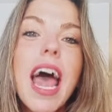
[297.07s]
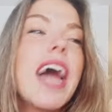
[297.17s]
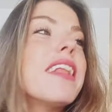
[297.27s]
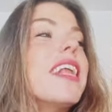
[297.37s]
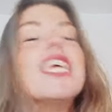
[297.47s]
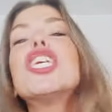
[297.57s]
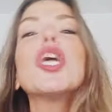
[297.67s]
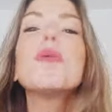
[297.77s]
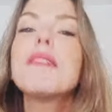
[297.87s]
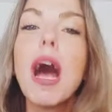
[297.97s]
and then it
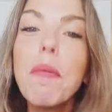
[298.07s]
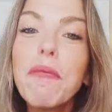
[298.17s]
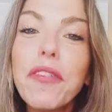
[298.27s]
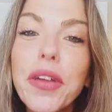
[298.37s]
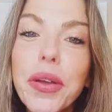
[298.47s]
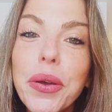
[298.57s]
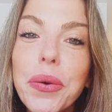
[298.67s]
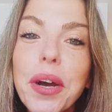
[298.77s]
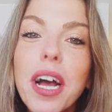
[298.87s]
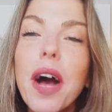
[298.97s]
shows up for
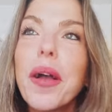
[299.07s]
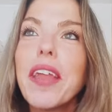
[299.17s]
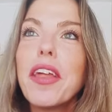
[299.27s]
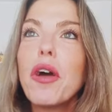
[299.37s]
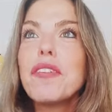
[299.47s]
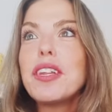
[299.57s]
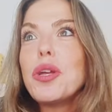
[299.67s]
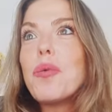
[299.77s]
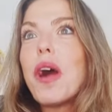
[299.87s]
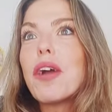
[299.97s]
you okay then all of a sudden
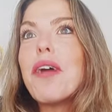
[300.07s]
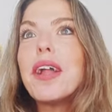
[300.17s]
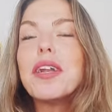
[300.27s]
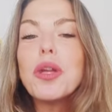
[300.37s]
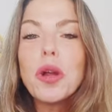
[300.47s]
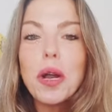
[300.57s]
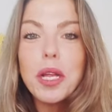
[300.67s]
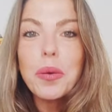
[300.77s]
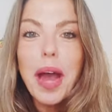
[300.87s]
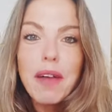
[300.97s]
you walk around and you're
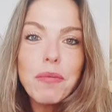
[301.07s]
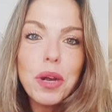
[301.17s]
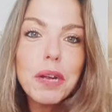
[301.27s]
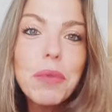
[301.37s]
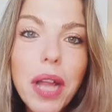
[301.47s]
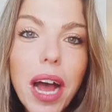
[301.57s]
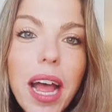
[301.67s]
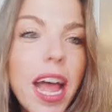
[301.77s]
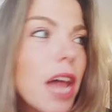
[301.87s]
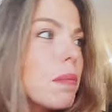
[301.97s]
you have more emuna
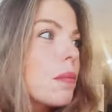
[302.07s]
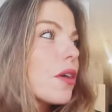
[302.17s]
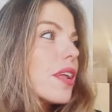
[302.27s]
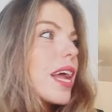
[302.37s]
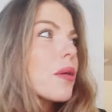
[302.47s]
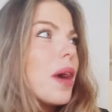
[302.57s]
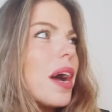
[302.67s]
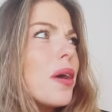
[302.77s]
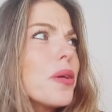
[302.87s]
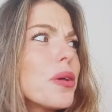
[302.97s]
and people are like
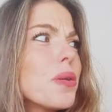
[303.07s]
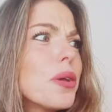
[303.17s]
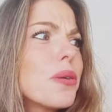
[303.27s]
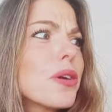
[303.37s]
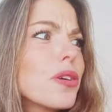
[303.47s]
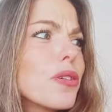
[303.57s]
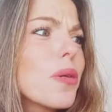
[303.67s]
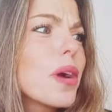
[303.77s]
wow you you you're so